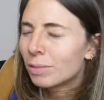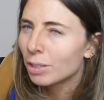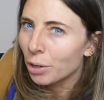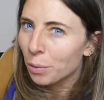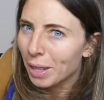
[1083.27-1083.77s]

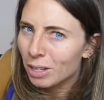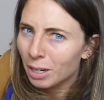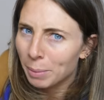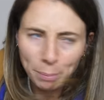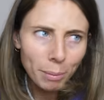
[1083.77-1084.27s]
Don't know where that's
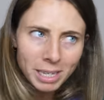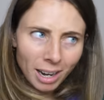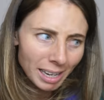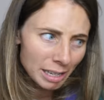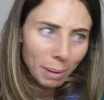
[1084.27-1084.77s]
going to be. Probably
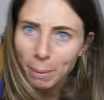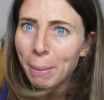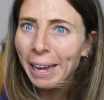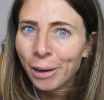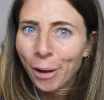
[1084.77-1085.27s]
Thailand, maybe
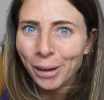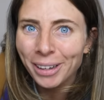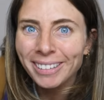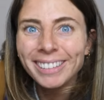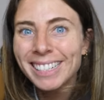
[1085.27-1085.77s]

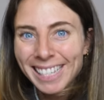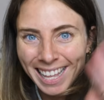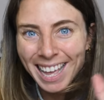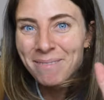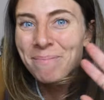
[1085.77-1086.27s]
Bangkok. See
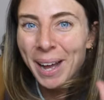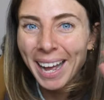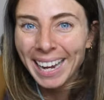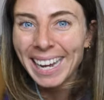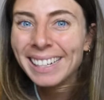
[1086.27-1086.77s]
you then. Bye.